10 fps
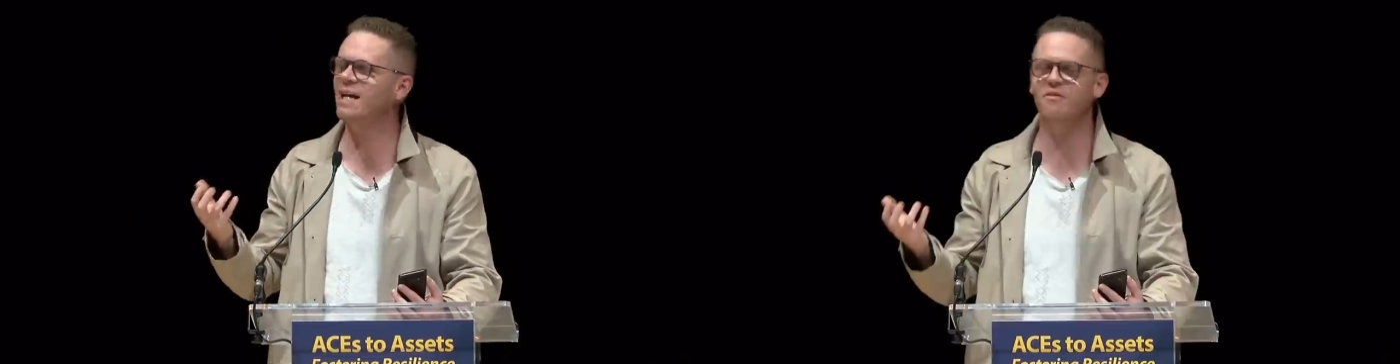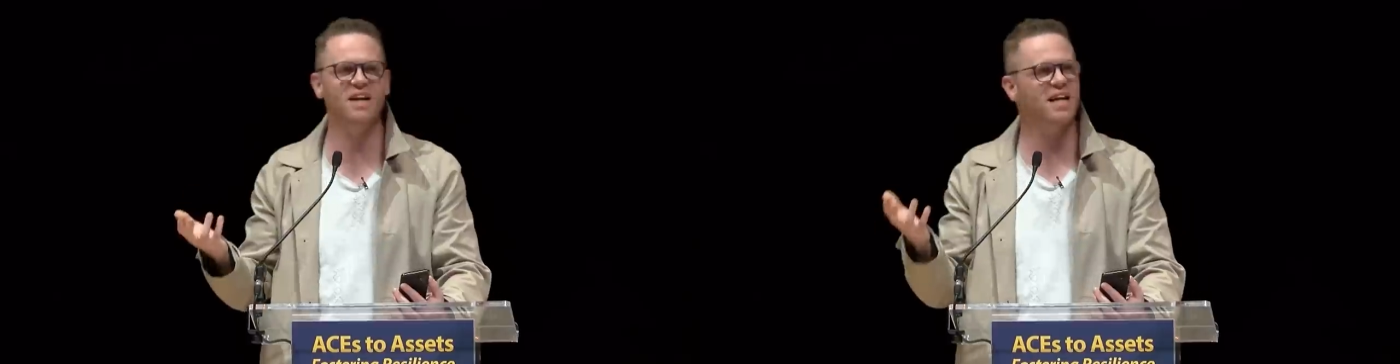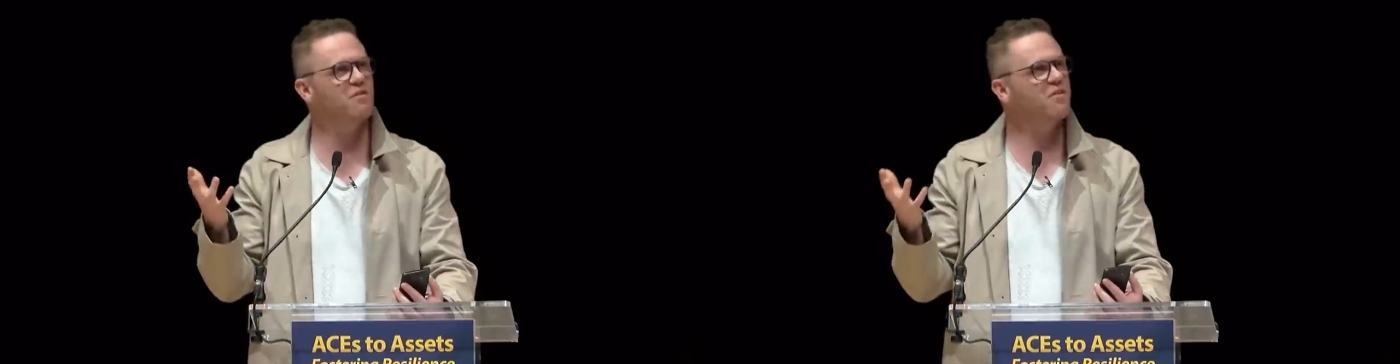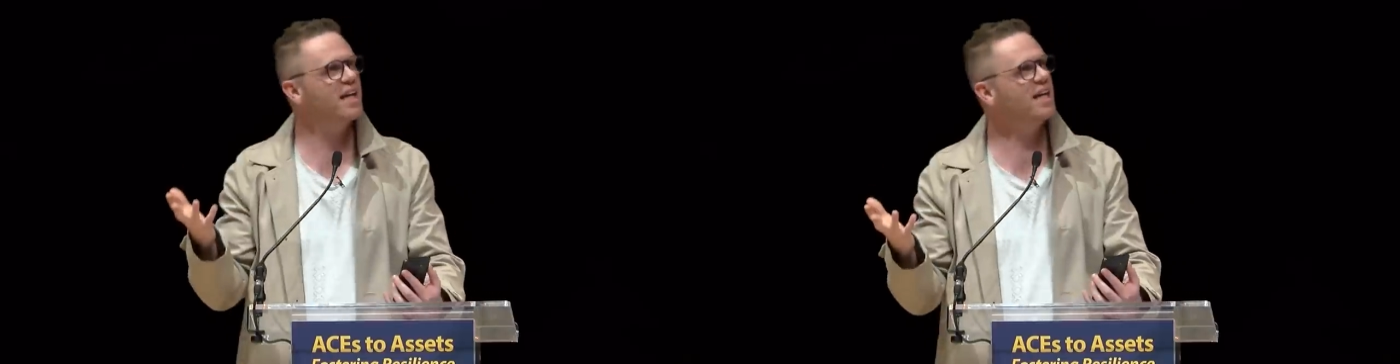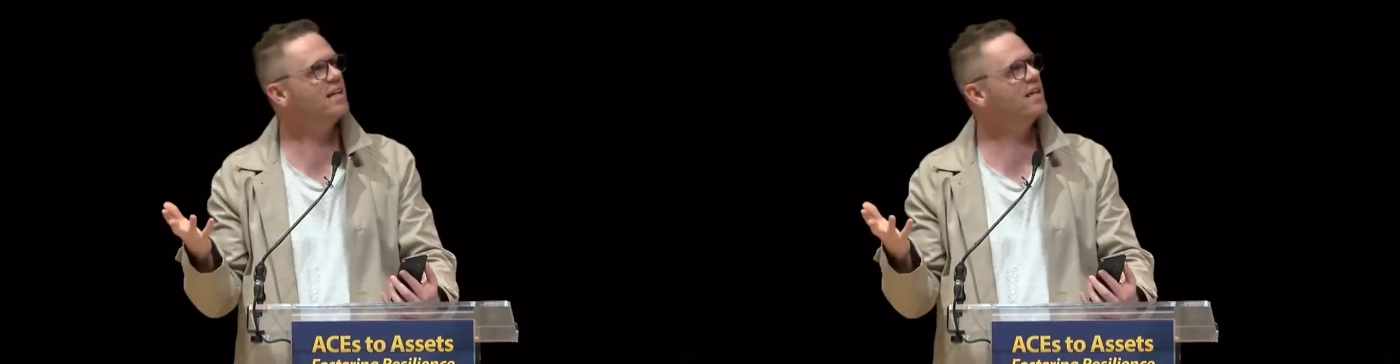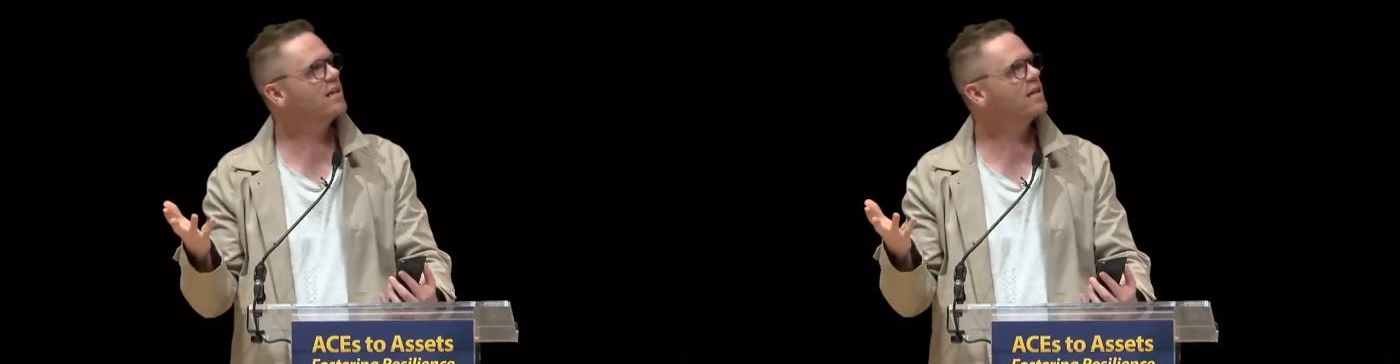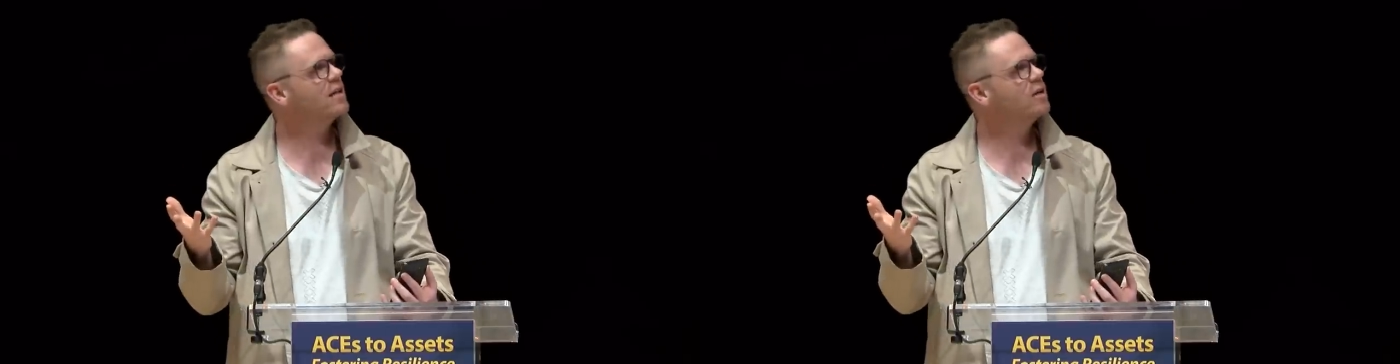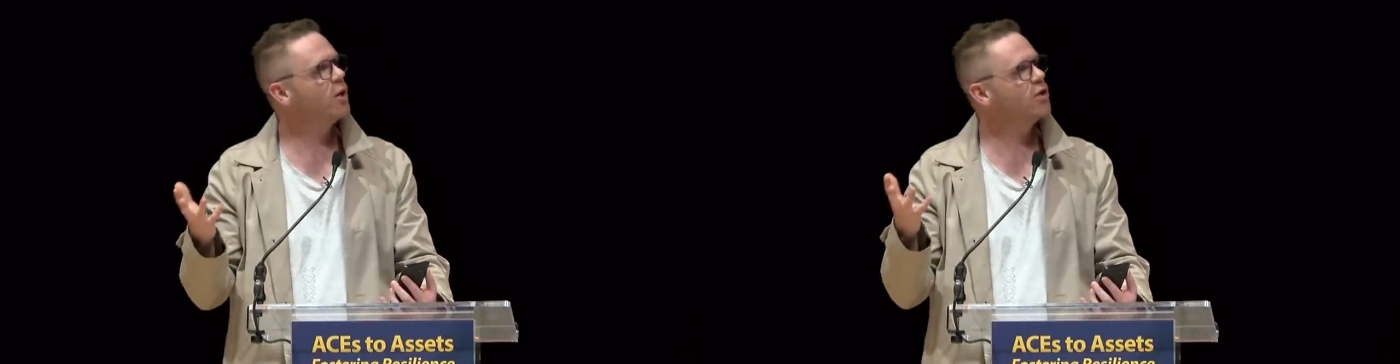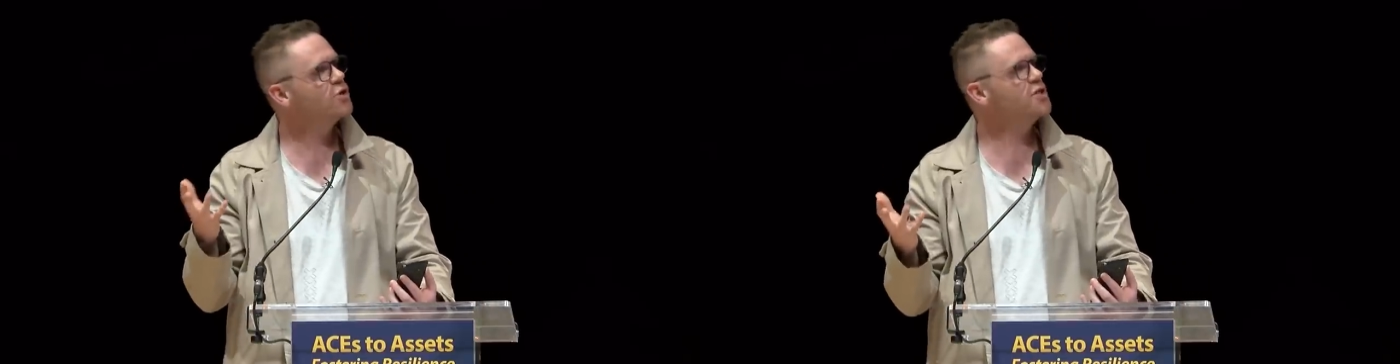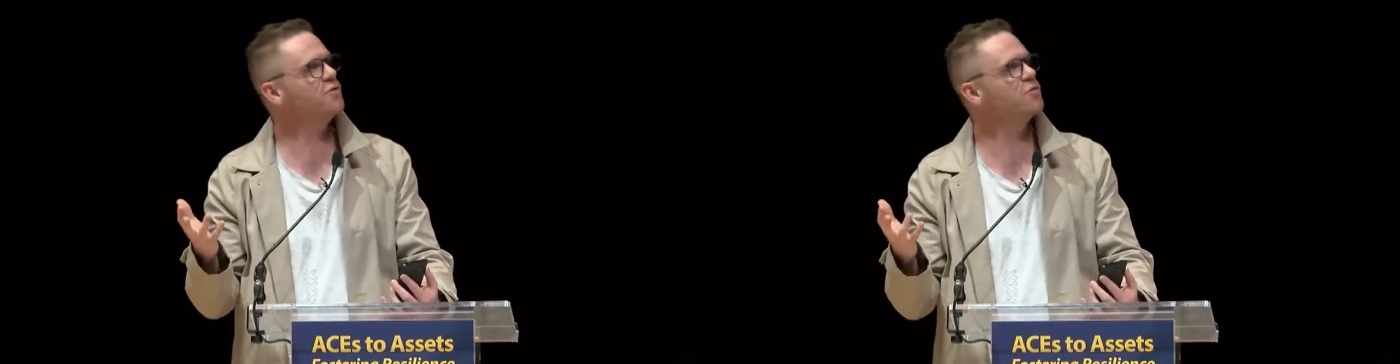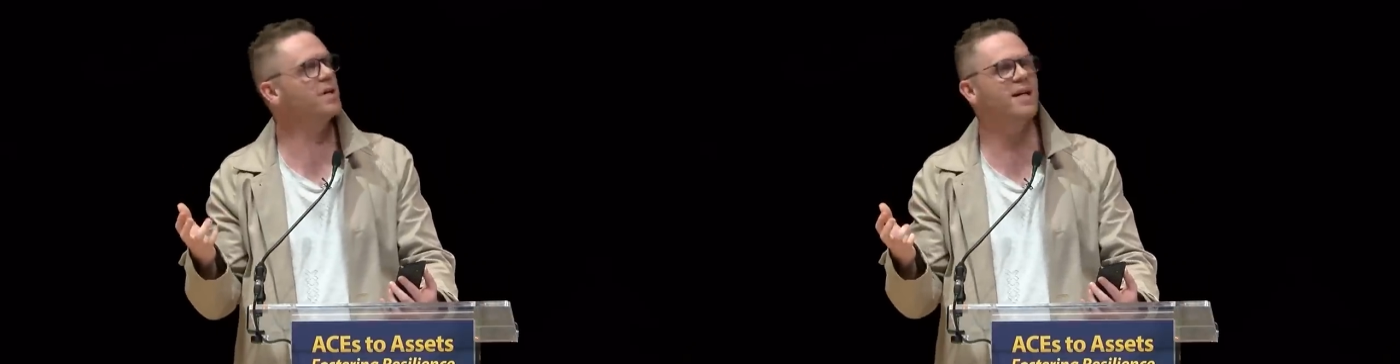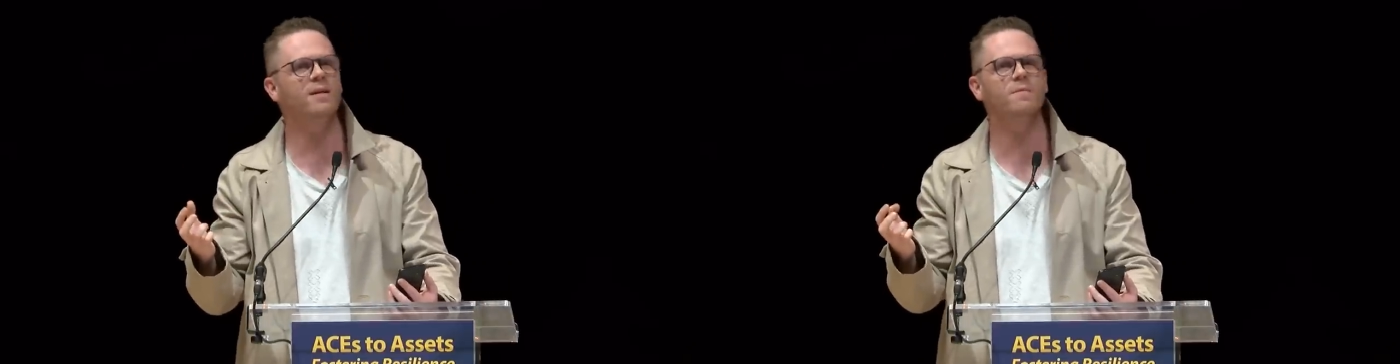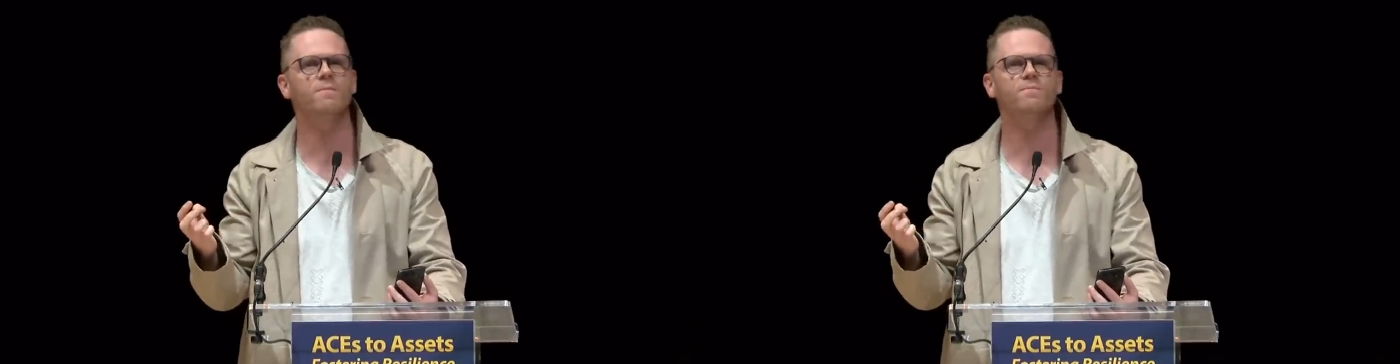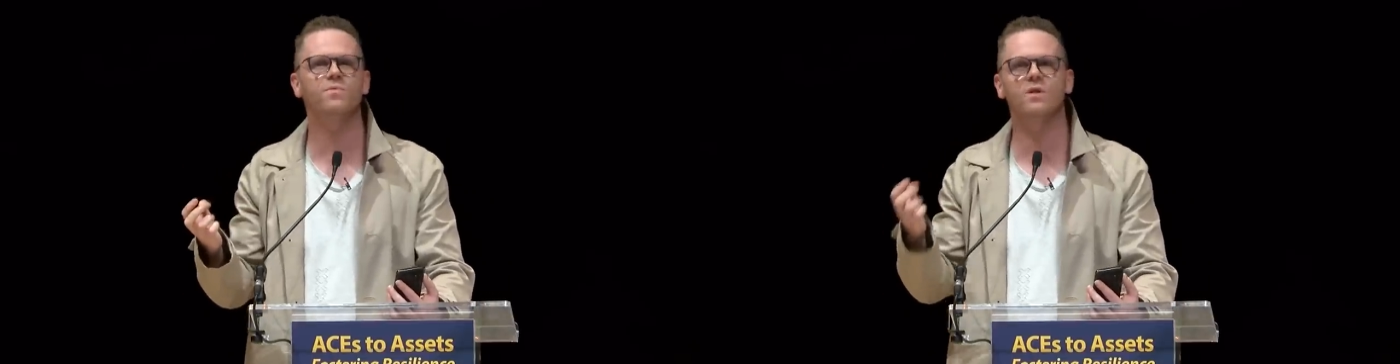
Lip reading: a very vague but useful way